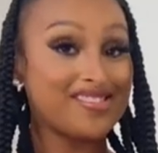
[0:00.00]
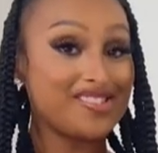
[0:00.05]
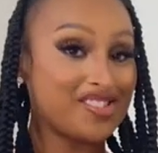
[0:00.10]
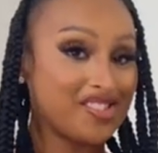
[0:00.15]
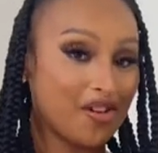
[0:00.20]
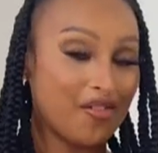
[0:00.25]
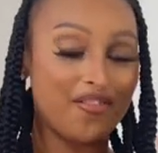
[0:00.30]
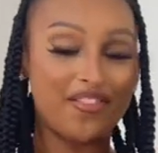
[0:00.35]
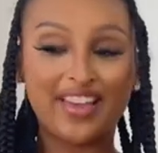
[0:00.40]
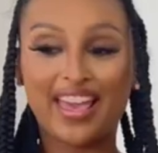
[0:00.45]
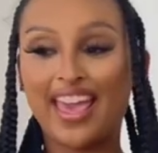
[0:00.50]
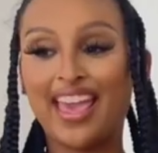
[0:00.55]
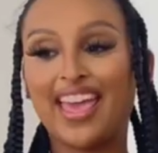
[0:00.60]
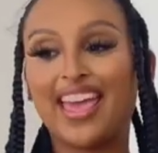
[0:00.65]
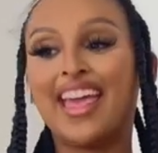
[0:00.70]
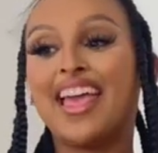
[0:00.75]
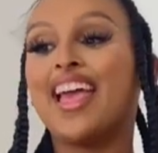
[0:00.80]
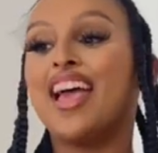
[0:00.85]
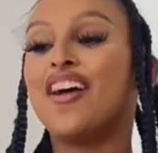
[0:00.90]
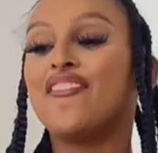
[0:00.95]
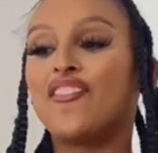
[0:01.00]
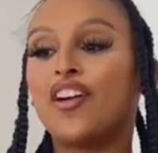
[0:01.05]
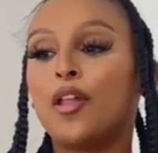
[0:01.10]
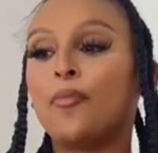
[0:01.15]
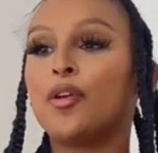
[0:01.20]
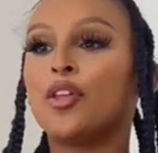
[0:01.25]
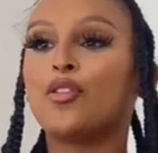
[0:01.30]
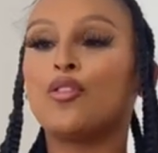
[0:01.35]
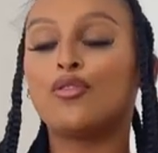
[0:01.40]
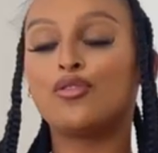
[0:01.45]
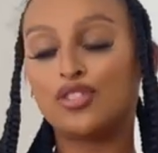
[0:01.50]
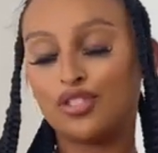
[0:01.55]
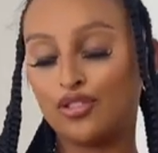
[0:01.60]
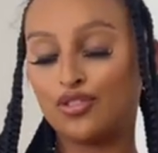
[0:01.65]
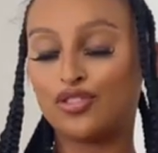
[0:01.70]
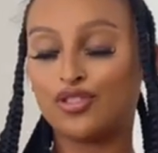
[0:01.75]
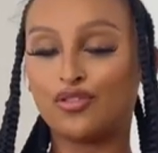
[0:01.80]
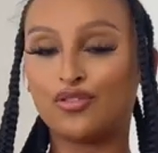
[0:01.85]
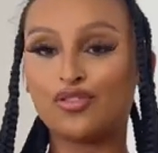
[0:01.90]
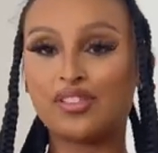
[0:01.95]
Don't forget. Follow me on all
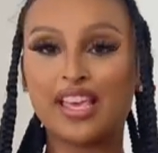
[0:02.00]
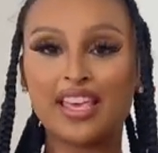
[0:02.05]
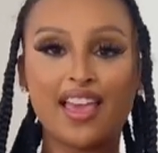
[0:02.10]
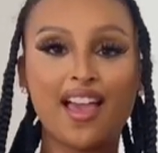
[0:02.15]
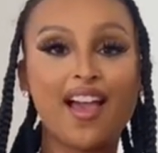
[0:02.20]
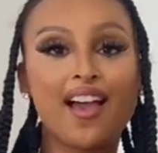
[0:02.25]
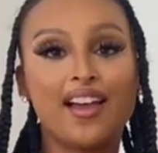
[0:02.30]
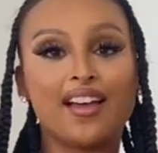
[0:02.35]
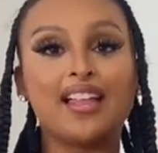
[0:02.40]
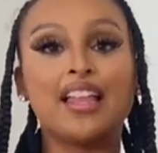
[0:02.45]
socials. And yeah,